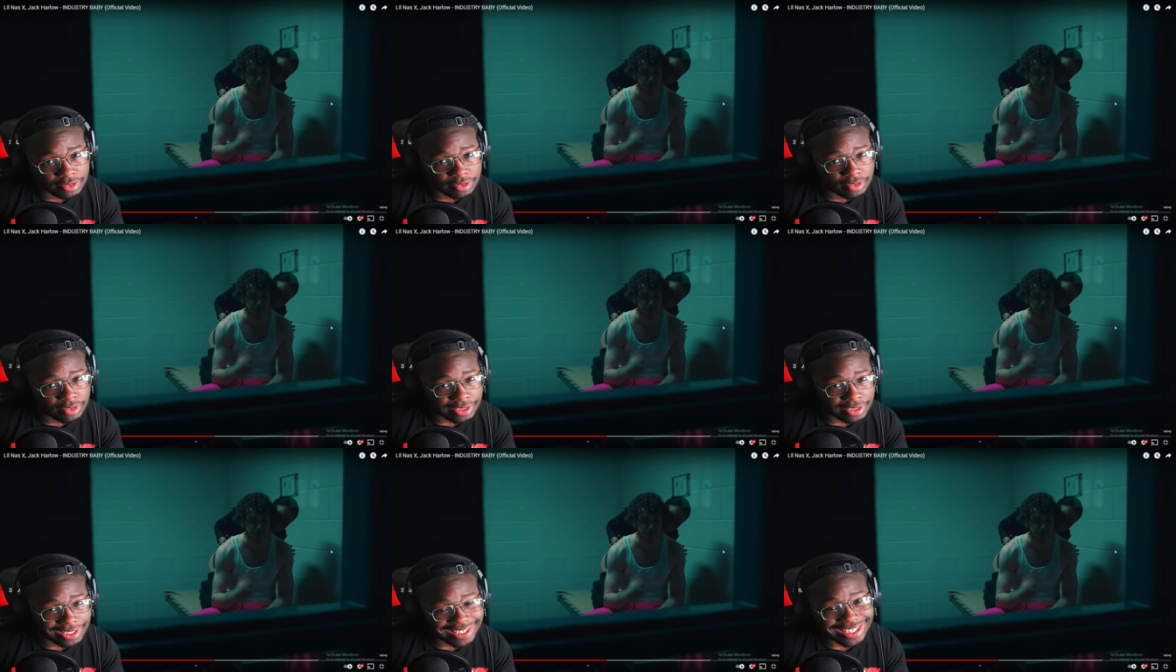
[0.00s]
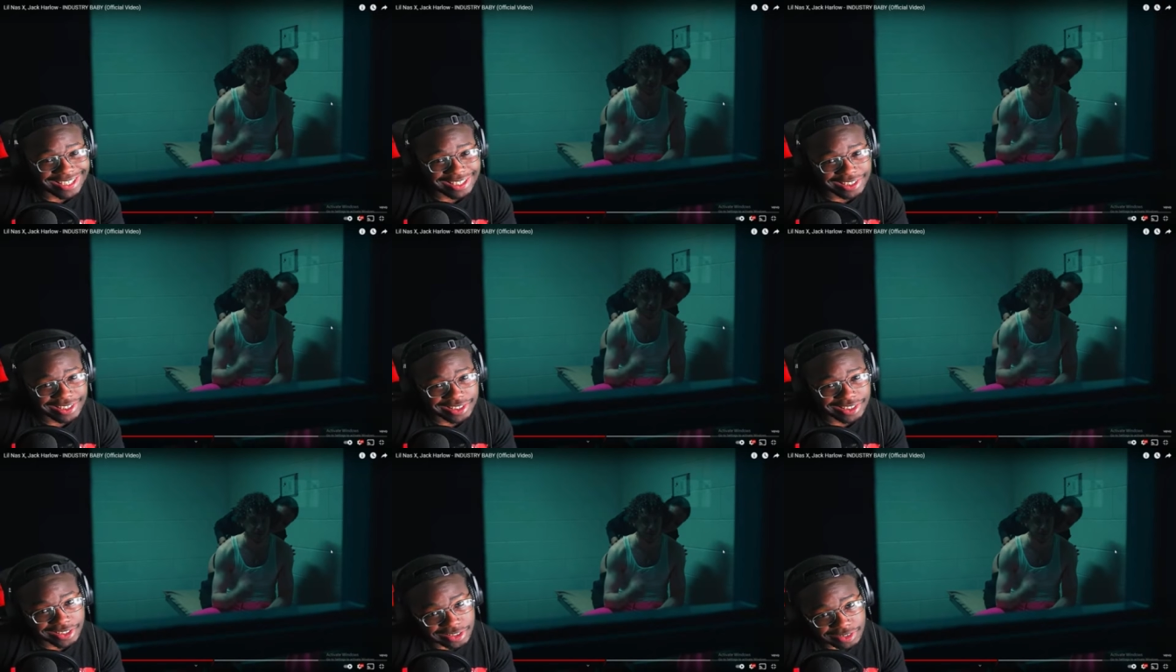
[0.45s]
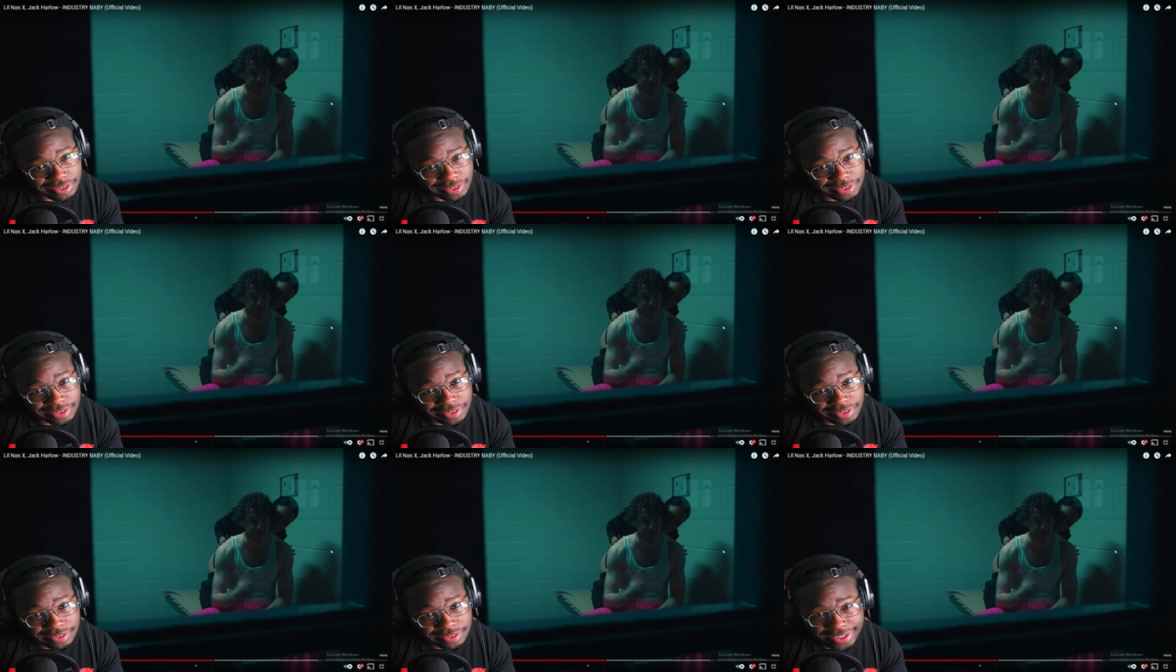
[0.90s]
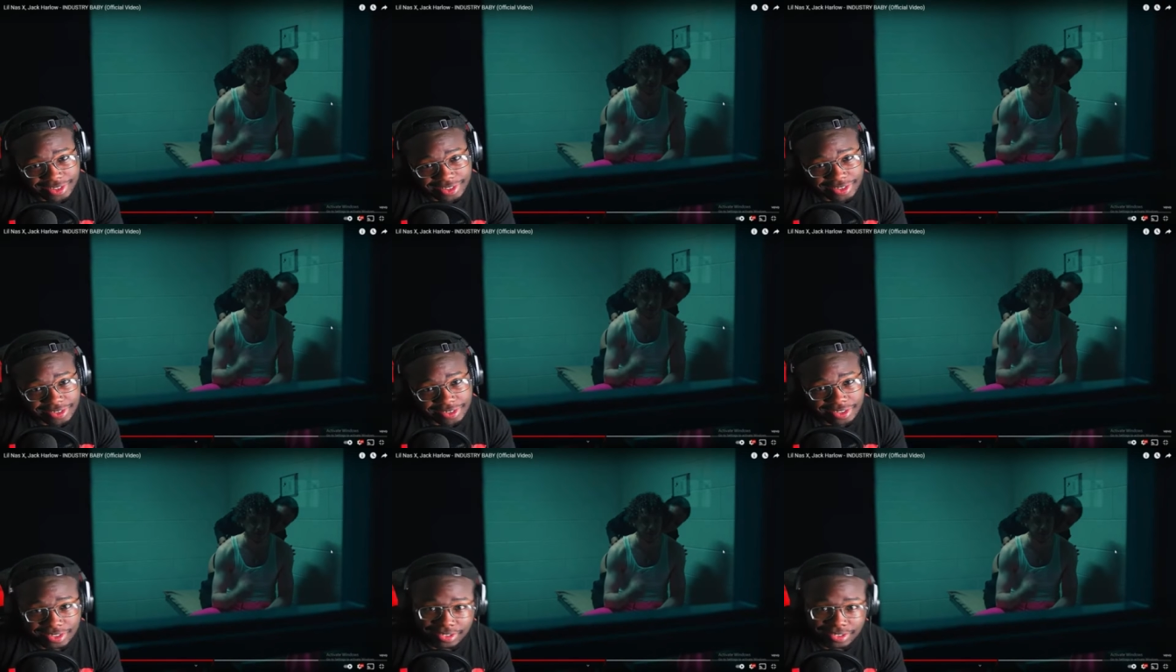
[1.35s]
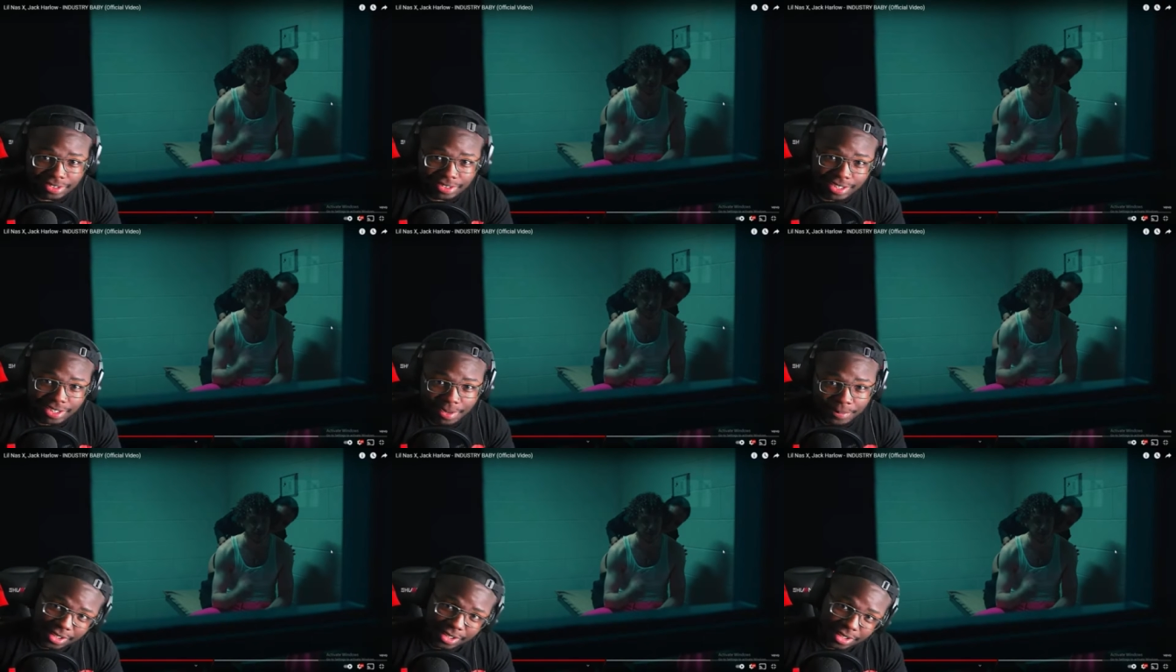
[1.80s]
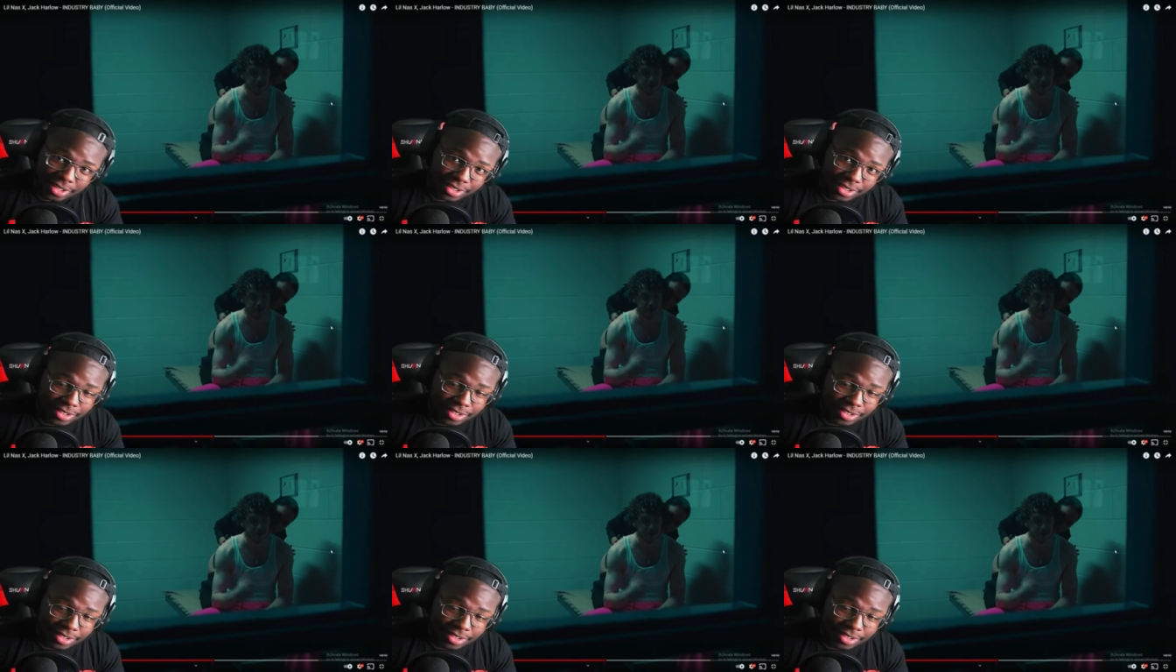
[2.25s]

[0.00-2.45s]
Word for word: Can I get a girl? Like, can you slide me a girl?